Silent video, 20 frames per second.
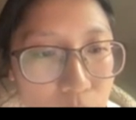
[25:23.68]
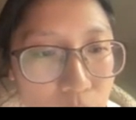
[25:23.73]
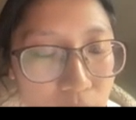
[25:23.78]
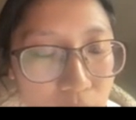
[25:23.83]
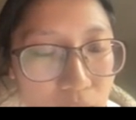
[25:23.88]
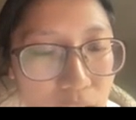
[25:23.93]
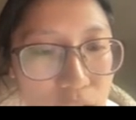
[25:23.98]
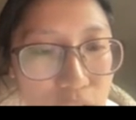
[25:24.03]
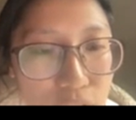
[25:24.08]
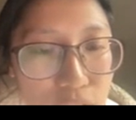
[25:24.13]

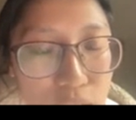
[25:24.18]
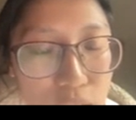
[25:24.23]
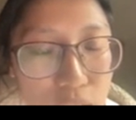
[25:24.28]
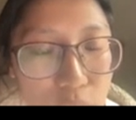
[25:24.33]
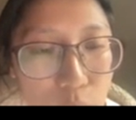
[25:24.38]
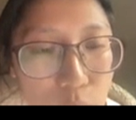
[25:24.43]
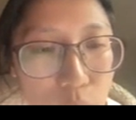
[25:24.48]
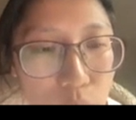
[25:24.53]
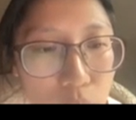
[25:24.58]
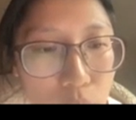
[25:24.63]
actually,
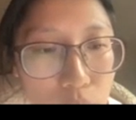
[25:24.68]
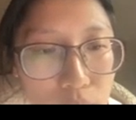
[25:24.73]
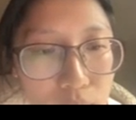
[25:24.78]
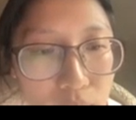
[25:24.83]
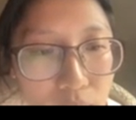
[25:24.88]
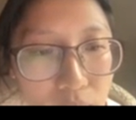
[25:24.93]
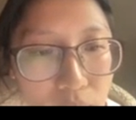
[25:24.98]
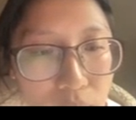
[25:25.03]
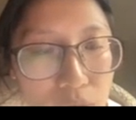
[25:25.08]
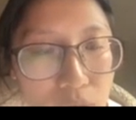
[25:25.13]
we only
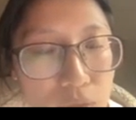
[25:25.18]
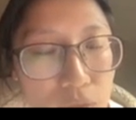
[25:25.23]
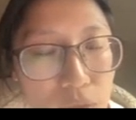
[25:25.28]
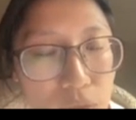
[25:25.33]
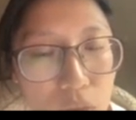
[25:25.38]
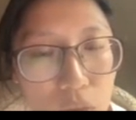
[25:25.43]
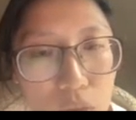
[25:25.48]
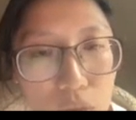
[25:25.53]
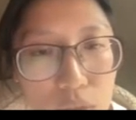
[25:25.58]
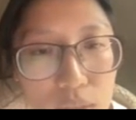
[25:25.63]
have
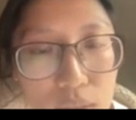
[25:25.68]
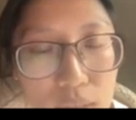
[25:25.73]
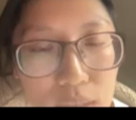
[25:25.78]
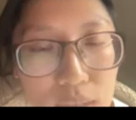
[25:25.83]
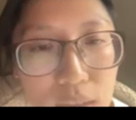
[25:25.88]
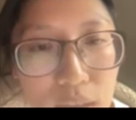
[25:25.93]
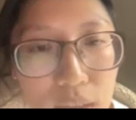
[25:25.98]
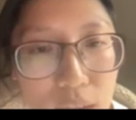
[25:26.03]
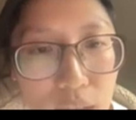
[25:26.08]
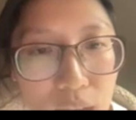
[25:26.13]

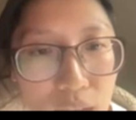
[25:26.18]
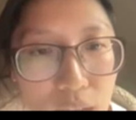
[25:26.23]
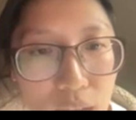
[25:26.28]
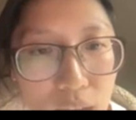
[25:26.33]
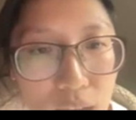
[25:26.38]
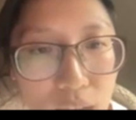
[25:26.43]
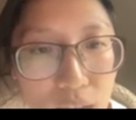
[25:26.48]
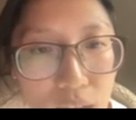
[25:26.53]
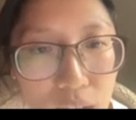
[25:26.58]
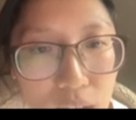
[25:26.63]
totally
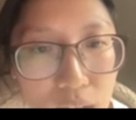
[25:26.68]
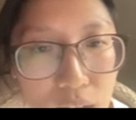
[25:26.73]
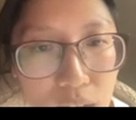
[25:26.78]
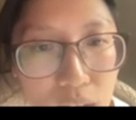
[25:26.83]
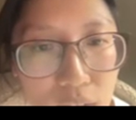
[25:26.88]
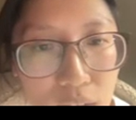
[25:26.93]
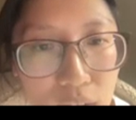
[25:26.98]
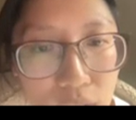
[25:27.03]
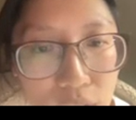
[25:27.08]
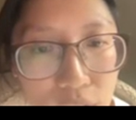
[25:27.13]

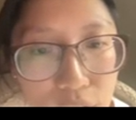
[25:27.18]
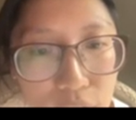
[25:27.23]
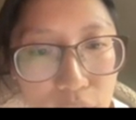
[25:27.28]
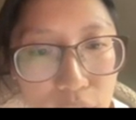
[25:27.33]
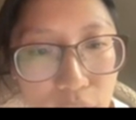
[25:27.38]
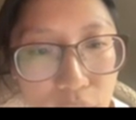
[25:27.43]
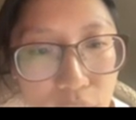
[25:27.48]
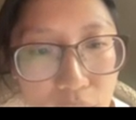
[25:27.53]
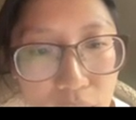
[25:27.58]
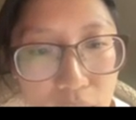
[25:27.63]

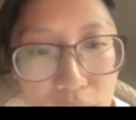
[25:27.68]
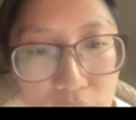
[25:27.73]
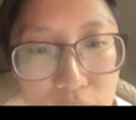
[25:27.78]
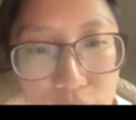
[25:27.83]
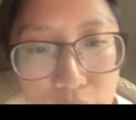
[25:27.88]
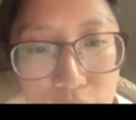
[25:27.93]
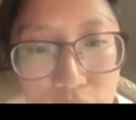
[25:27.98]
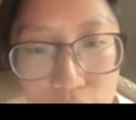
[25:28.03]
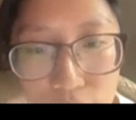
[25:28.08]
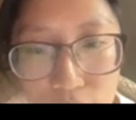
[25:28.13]

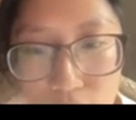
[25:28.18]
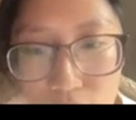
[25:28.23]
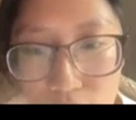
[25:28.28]
5